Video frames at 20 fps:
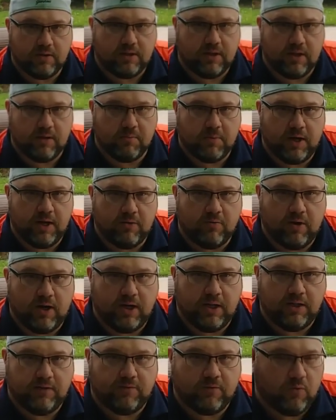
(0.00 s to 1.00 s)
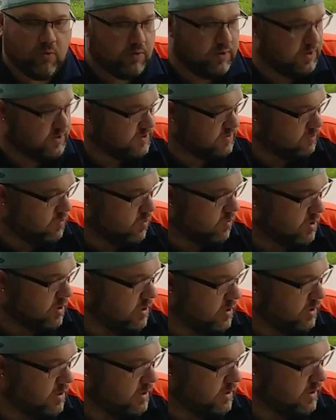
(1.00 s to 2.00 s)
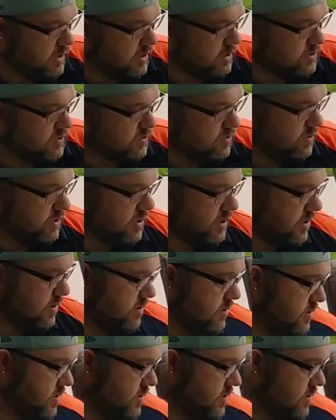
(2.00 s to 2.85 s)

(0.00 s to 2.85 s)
get mine ready for the smoker. And I'll show you